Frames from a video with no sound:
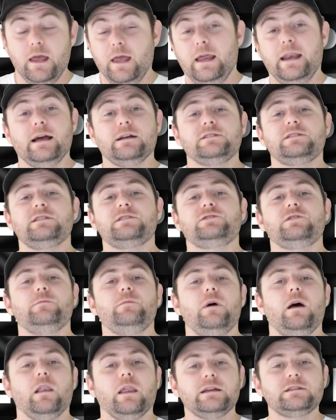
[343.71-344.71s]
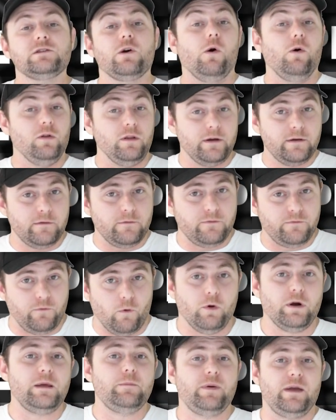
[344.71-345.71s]
In our system, let's call it
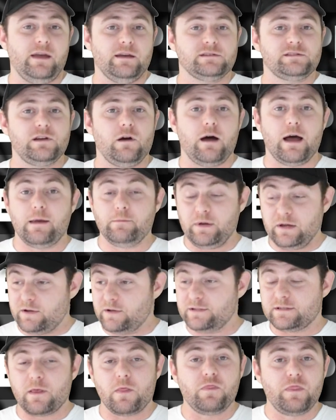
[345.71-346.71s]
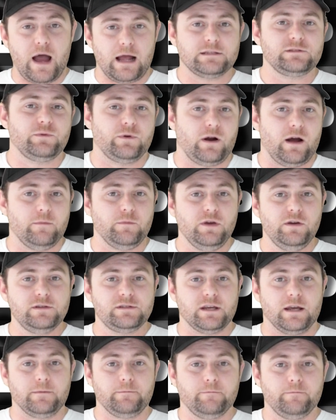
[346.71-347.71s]
40 psi because that's what I'm using.